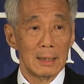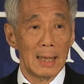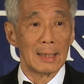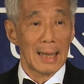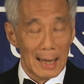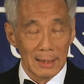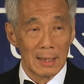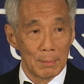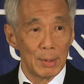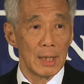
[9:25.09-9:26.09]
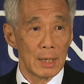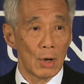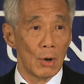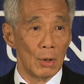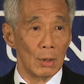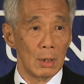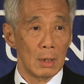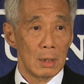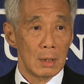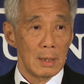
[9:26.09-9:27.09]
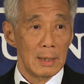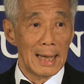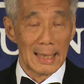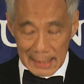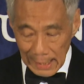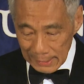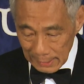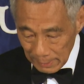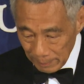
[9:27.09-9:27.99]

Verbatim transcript: that carry the prayer call, the azan.